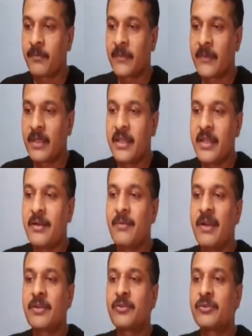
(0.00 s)

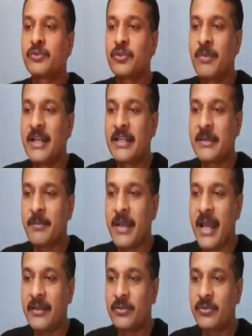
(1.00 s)
equal to, so
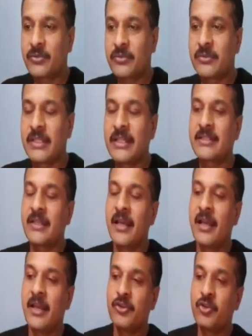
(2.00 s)
multiply this
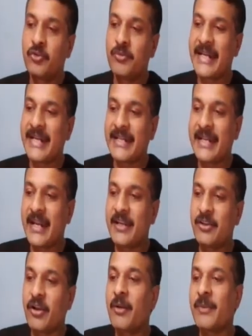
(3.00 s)
numerator and
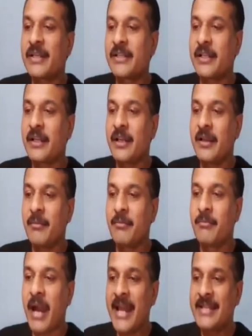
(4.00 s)
denominator
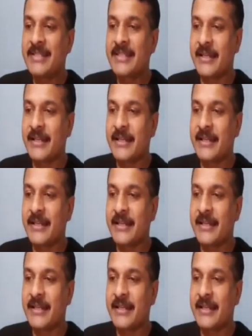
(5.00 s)
by z.